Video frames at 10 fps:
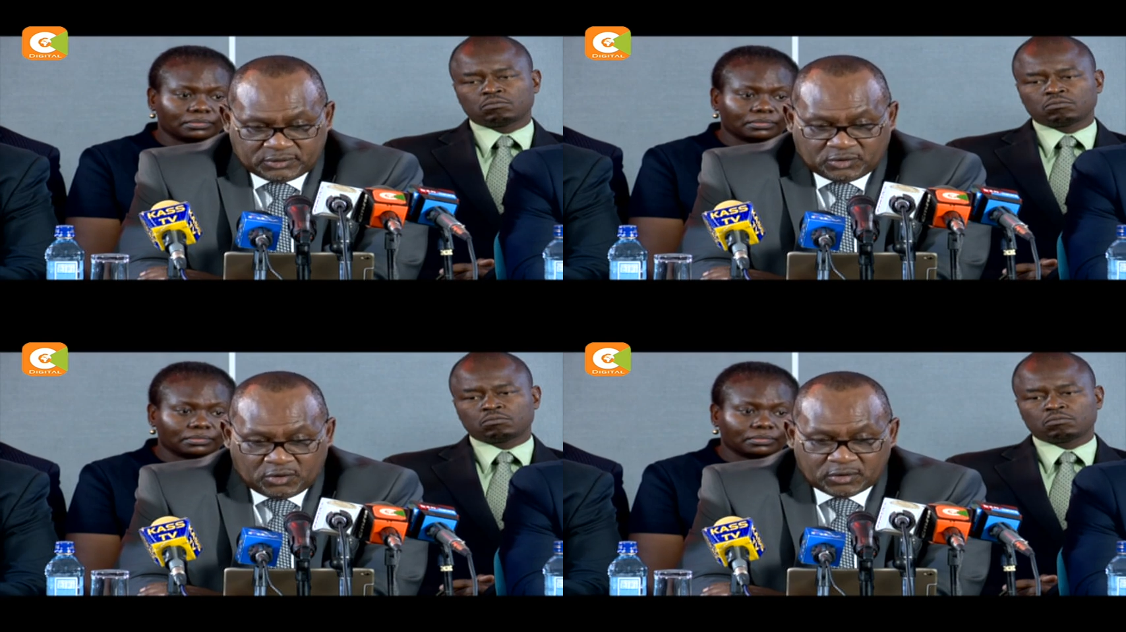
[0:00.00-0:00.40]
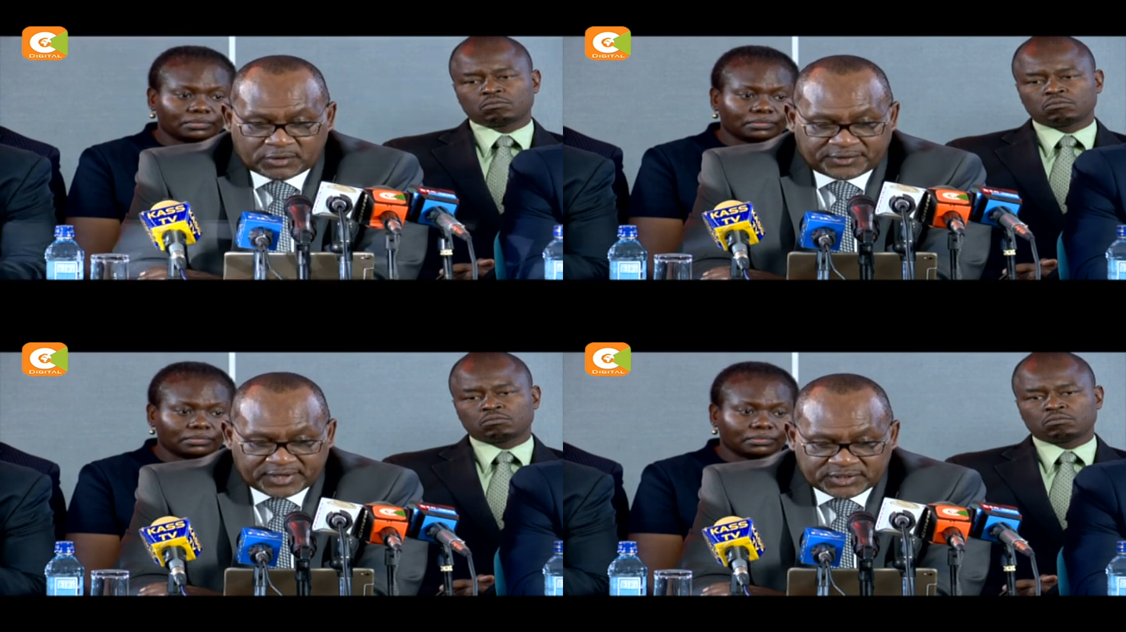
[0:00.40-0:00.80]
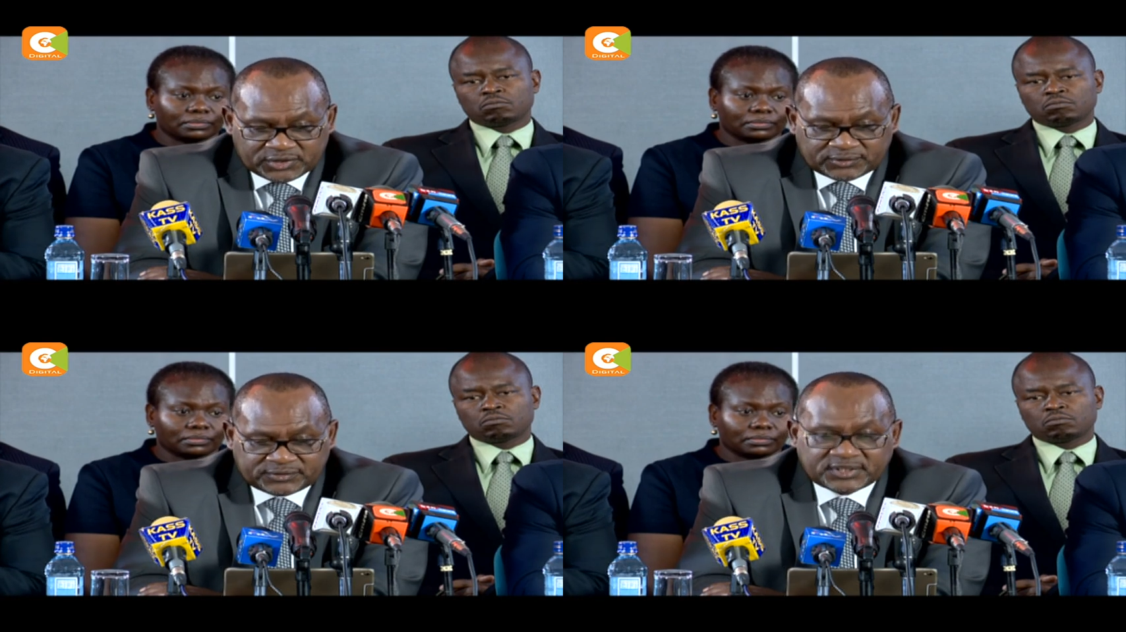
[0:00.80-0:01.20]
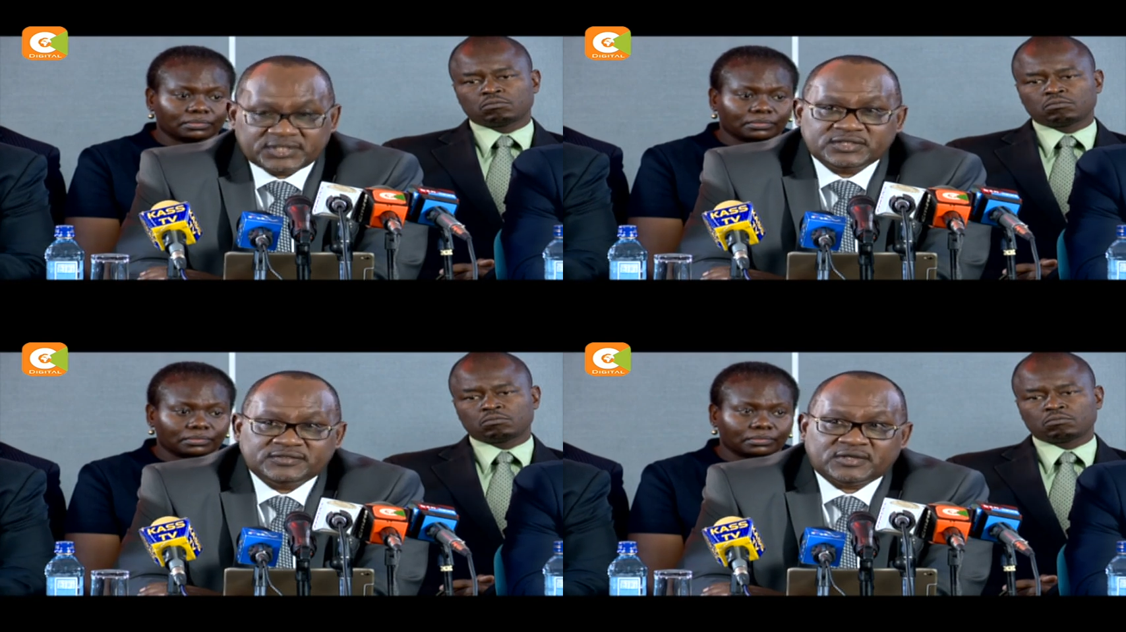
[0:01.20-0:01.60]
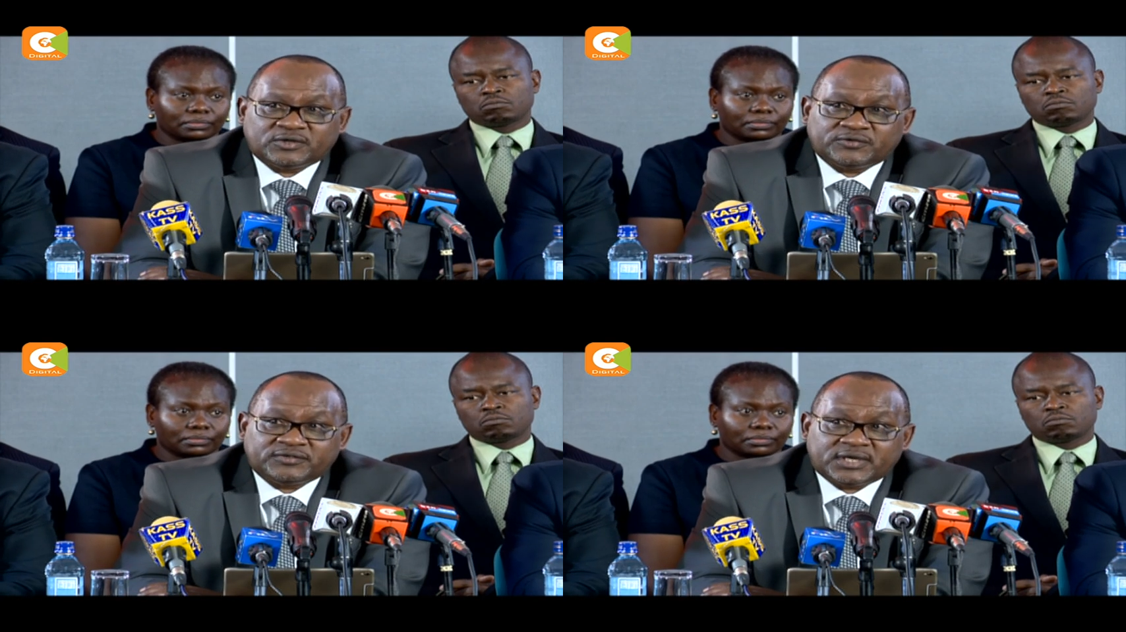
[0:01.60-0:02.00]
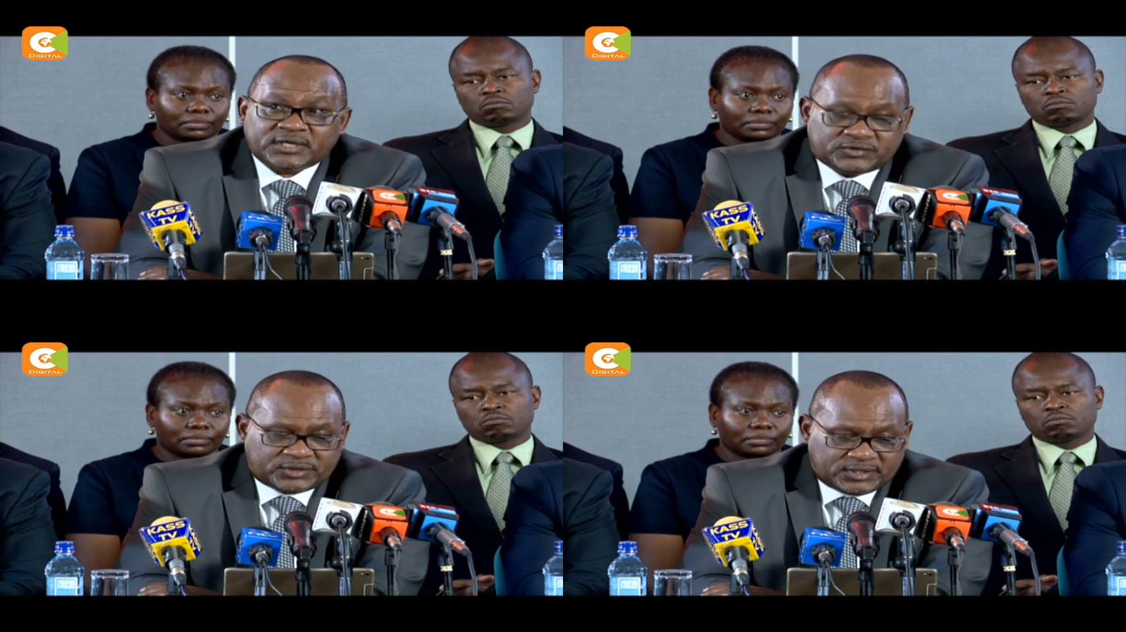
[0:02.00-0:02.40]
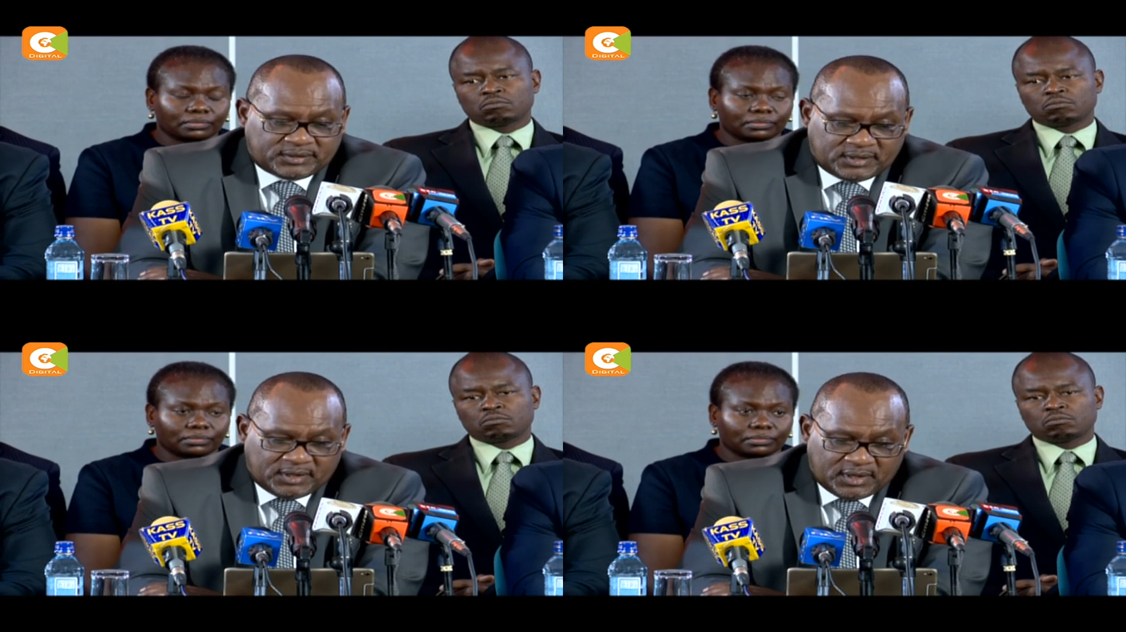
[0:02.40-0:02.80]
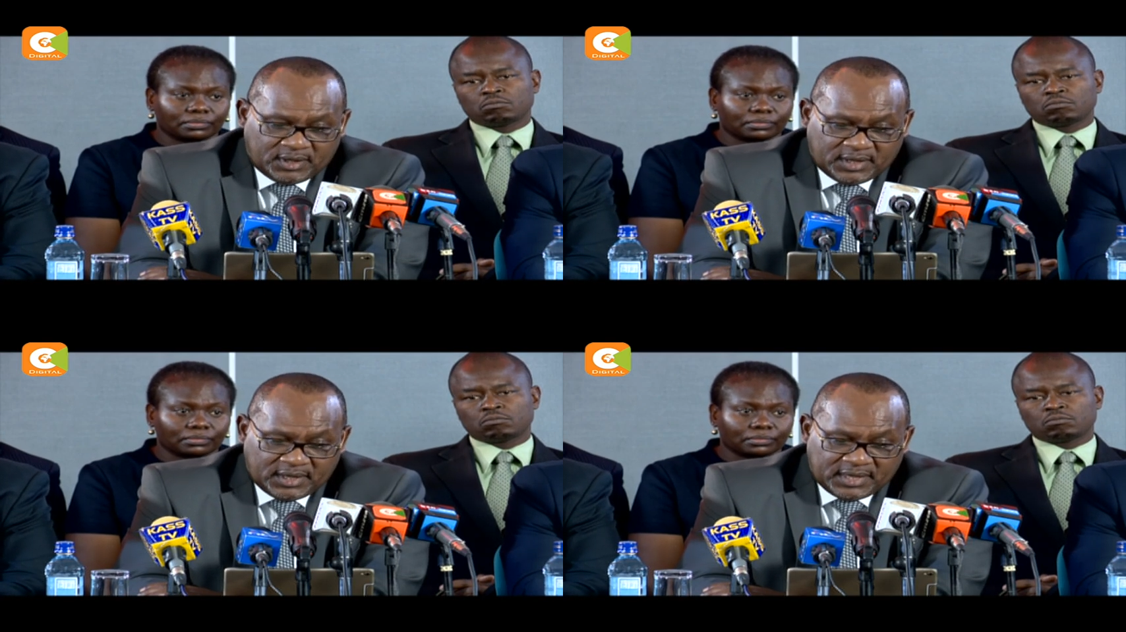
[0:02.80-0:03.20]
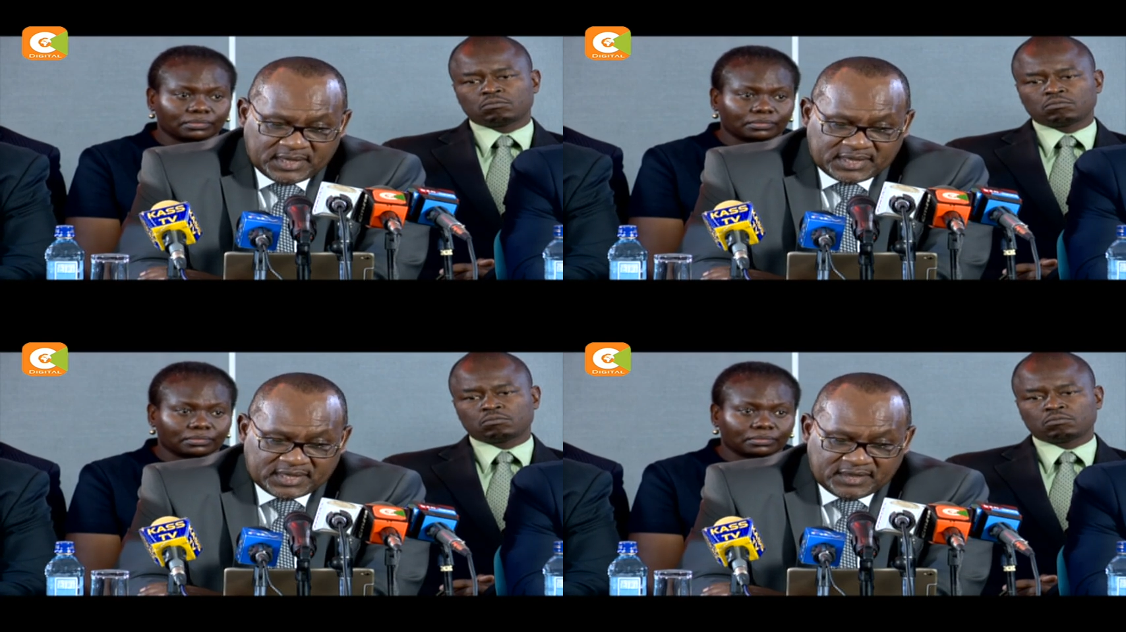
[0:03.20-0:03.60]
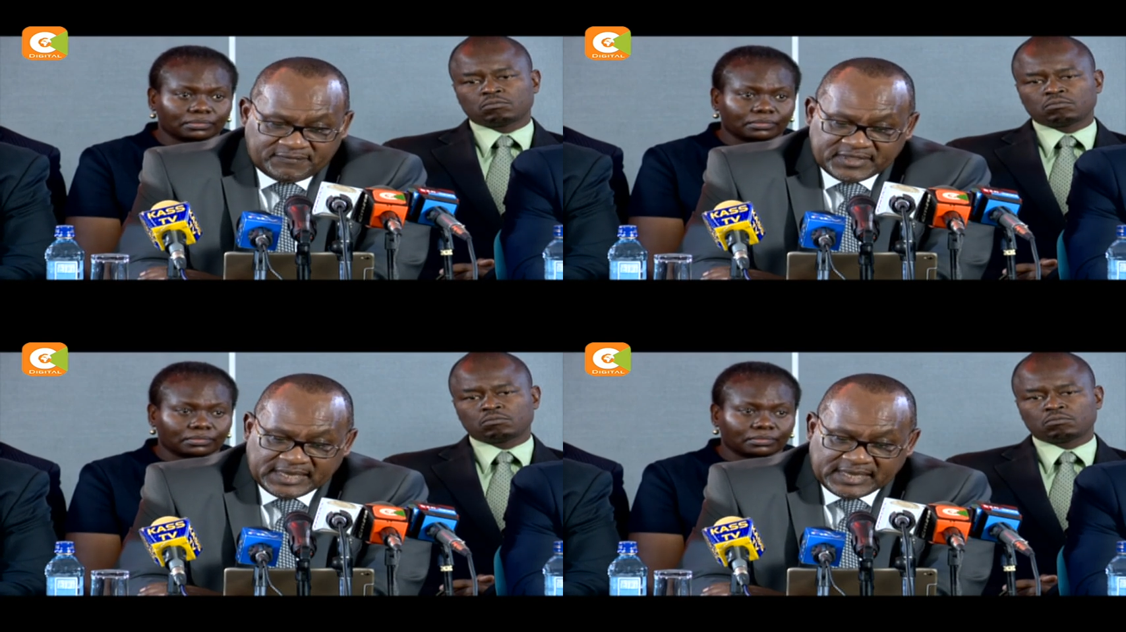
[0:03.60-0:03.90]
Speaker 1: on all radio stations across the country, gave the